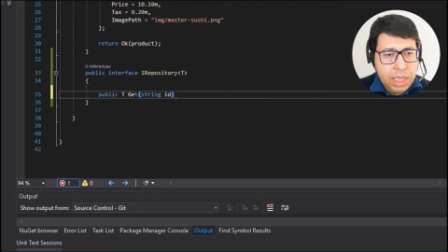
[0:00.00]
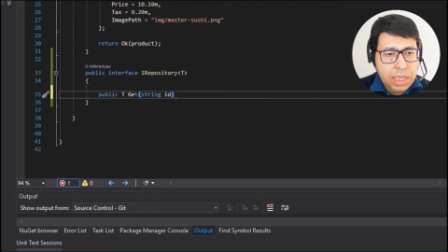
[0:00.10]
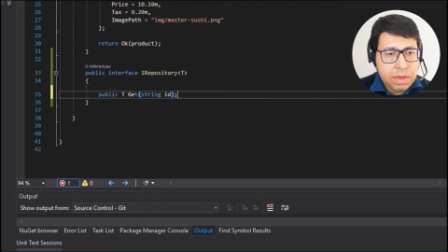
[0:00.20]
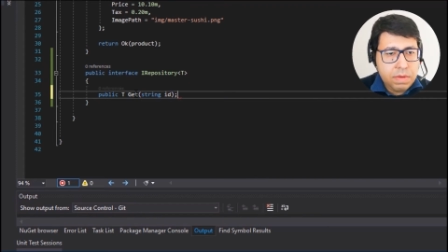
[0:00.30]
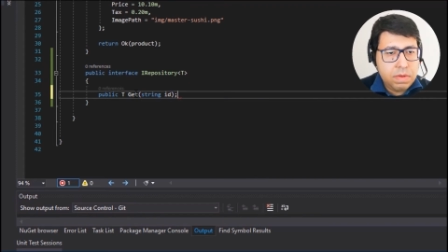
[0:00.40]

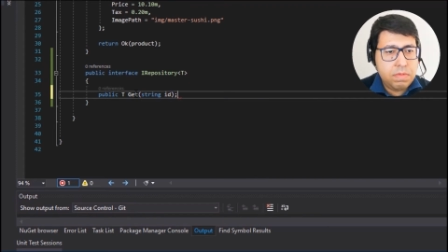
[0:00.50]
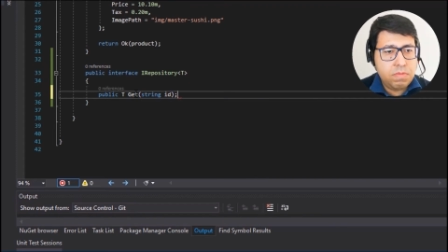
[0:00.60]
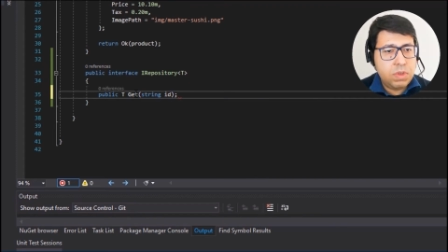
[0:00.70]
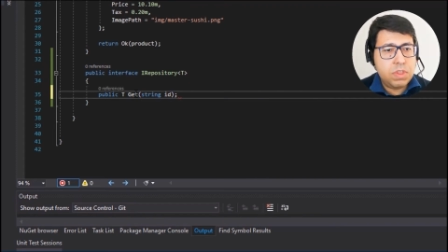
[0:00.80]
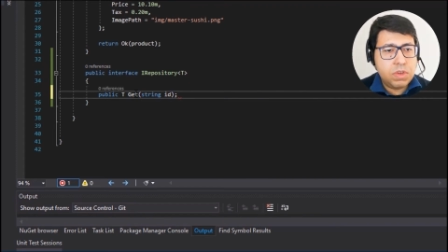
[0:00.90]
and
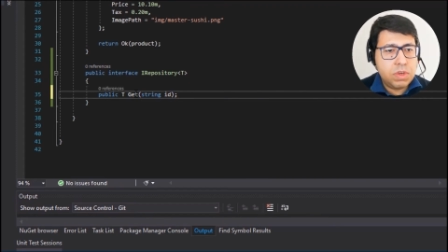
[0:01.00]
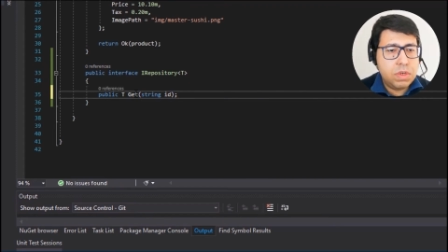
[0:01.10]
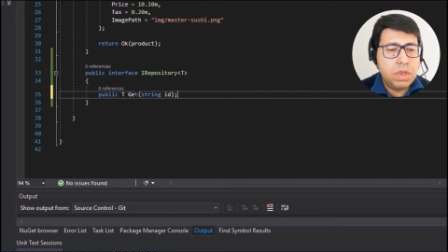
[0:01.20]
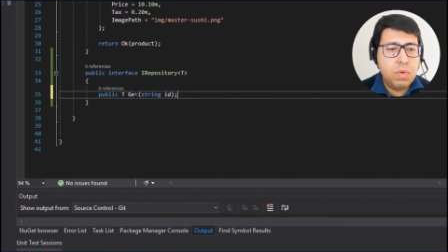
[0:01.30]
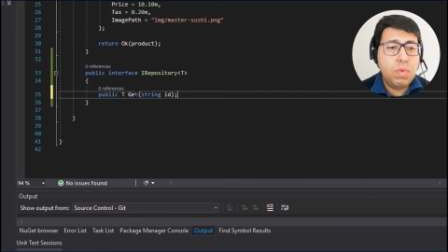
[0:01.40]

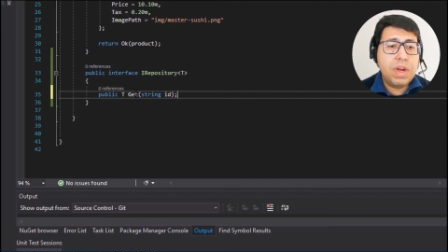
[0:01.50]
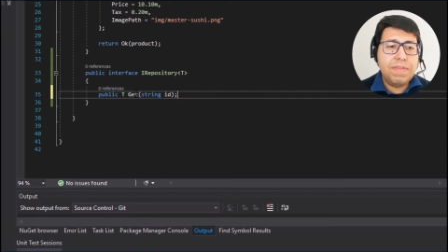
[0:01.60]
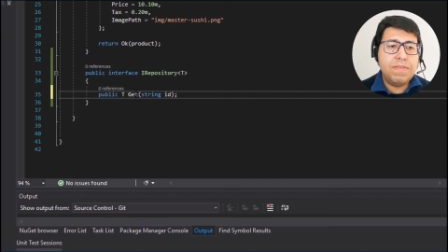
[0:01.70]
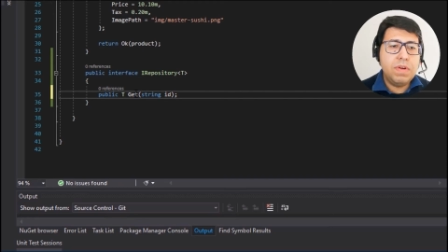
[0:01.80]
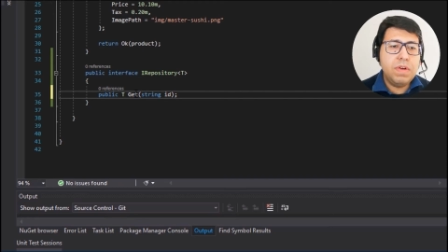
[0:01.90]
return
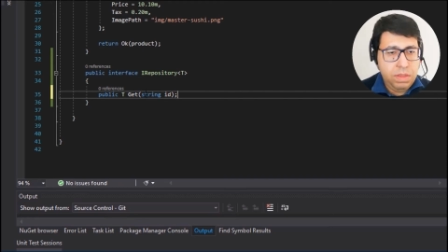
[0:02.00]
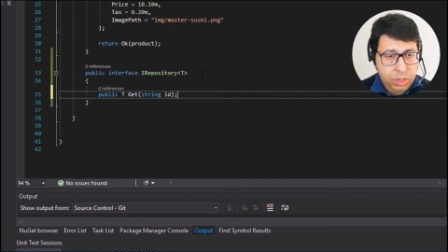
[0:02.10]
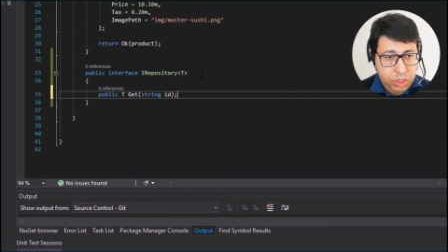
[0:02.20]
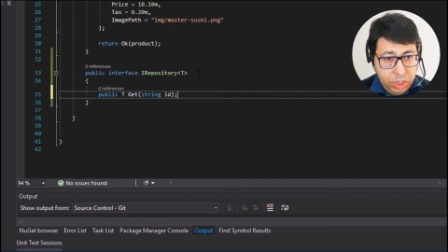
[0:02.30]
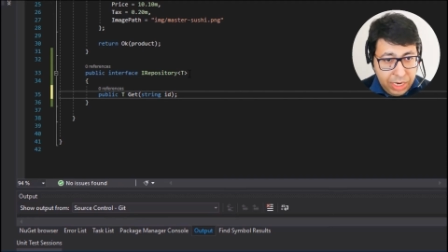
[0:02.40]
whatever,
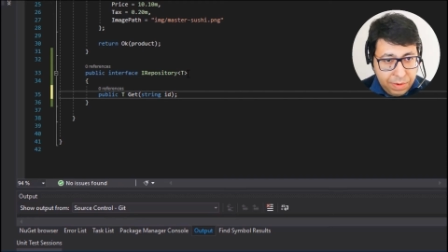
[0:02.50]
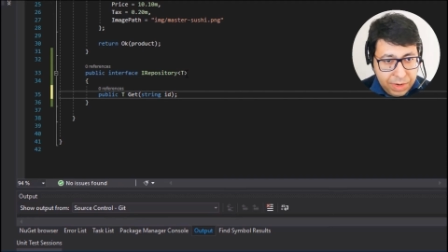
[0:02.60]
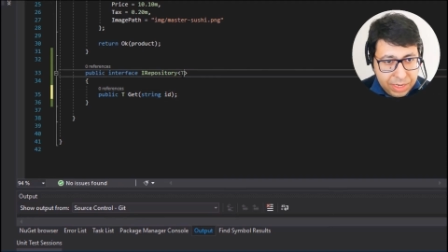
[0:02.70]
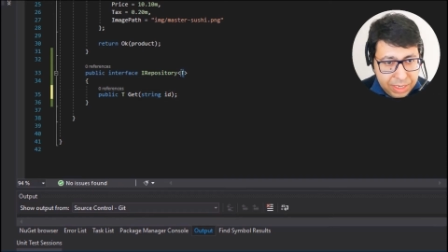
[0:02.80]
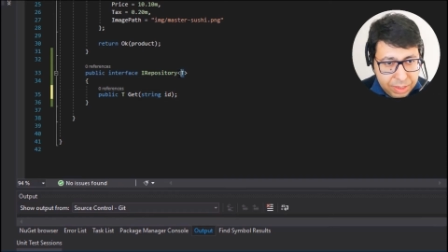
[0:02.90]

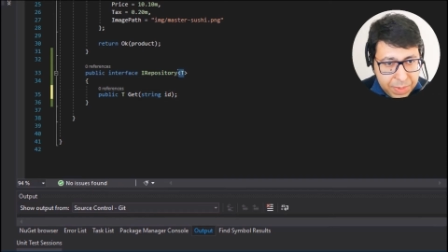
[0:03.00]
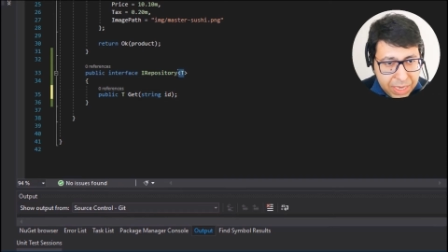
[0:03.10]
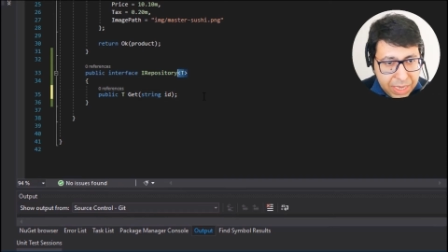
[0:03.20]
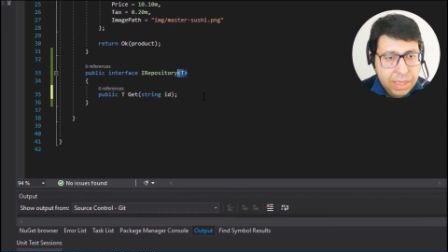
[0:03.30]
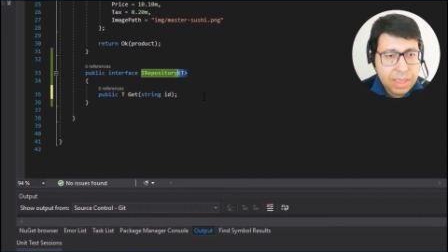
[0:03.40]
generically
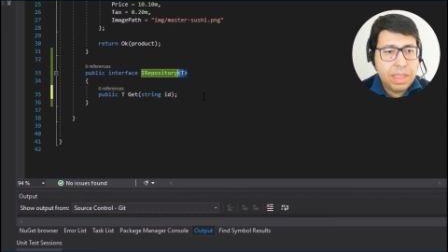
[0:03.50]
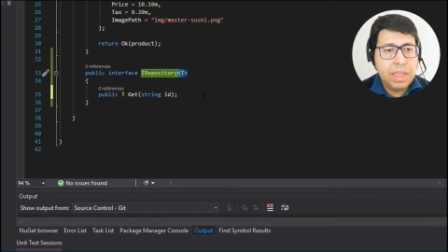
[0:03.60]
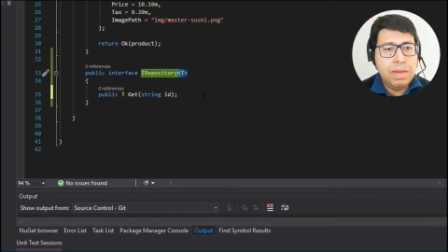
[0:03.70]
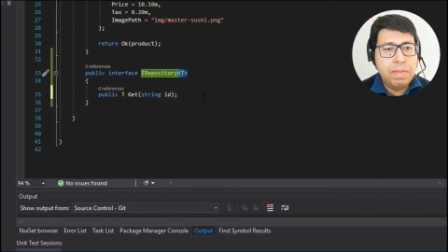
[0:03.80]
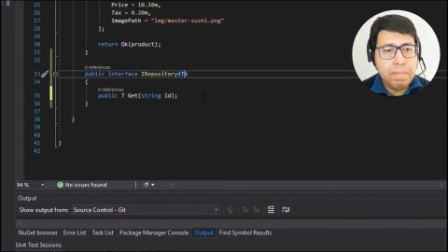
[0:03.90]
speaking,
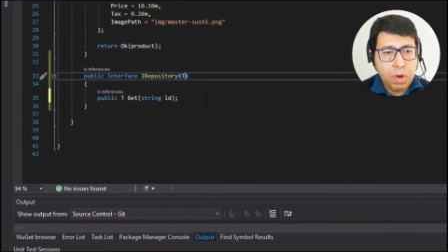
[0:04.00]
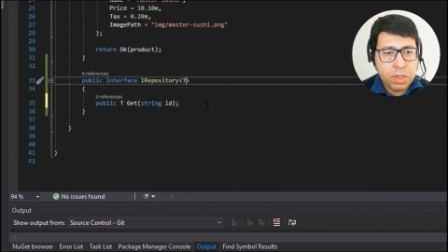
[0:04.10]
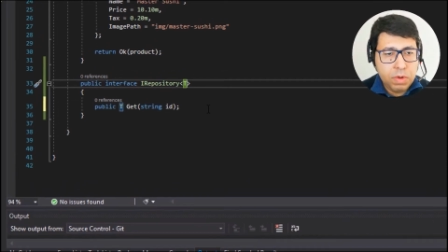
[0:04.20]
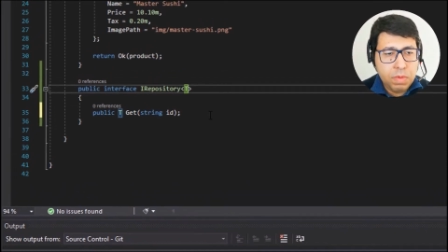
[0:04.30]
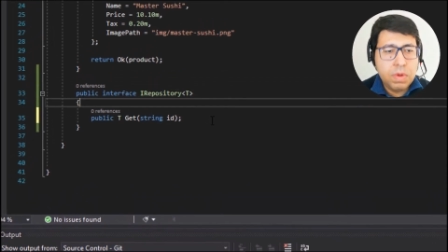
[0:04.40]

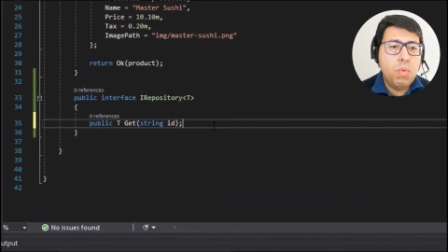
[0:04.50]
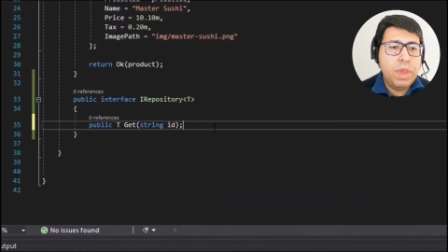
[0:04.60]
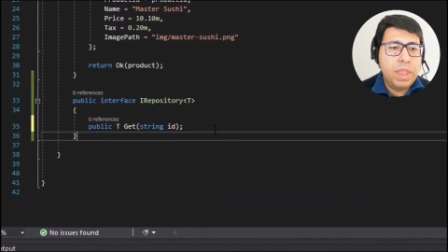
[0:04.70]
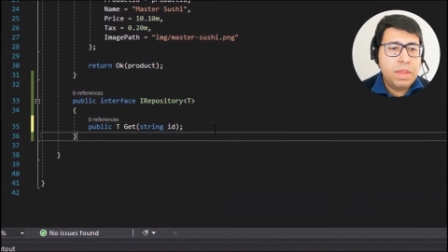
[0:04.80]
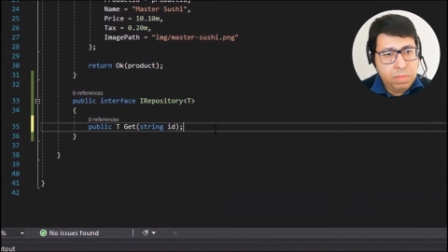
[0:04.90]
model
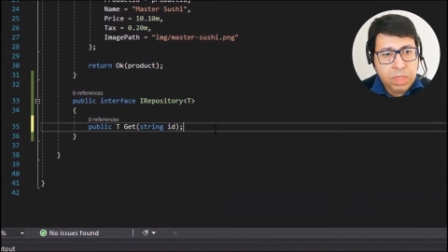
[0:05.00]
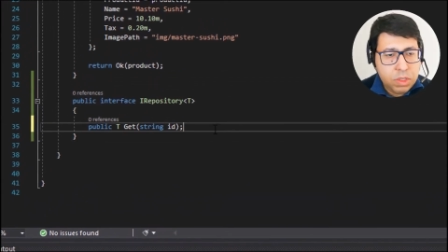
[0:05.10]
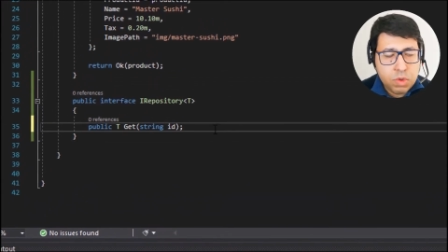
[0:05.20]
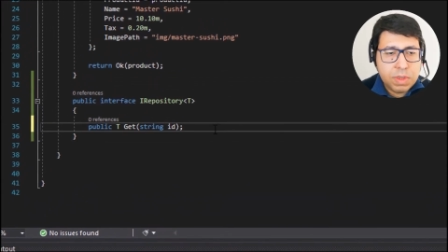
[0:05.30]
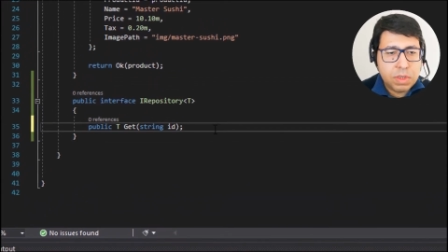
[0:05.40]
we
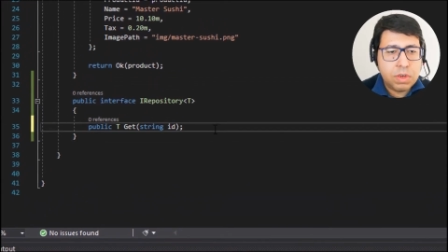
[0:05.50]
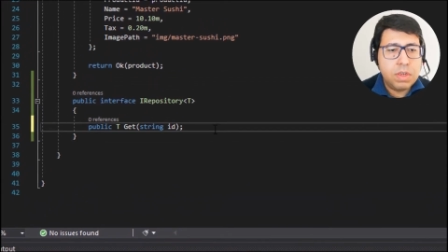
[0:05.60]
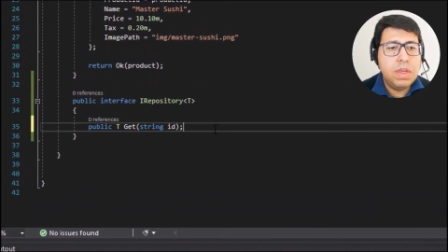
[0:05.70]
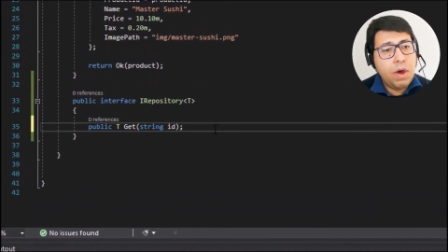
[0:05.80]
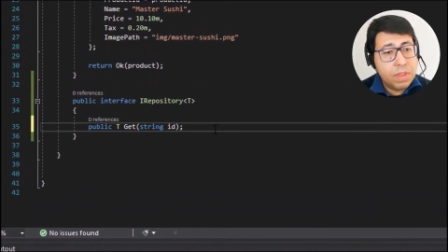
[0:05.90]
need to
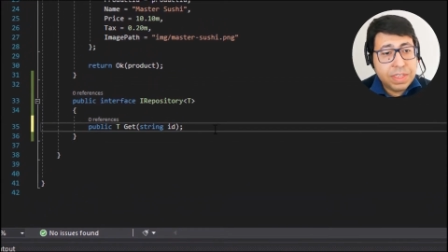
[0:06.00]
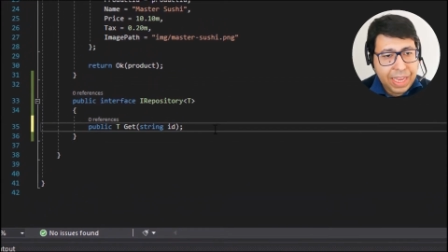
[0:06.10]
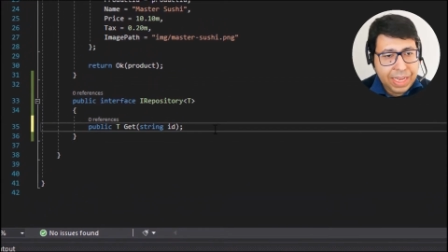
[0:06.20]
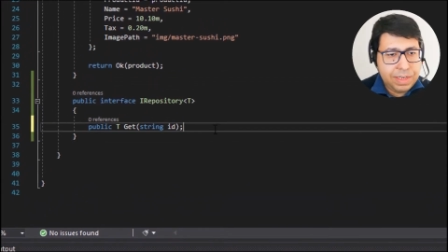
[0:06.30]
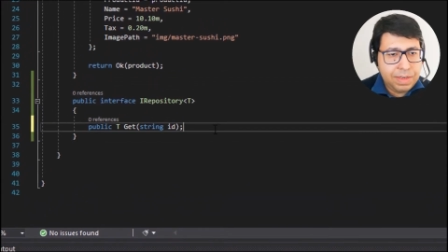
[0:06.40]
return on this
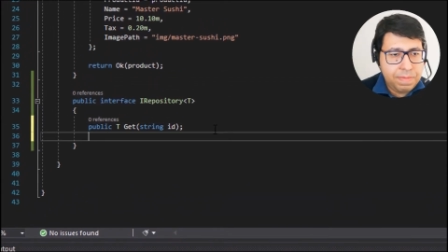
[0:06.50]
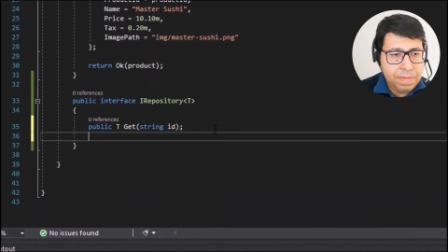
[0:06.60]
get.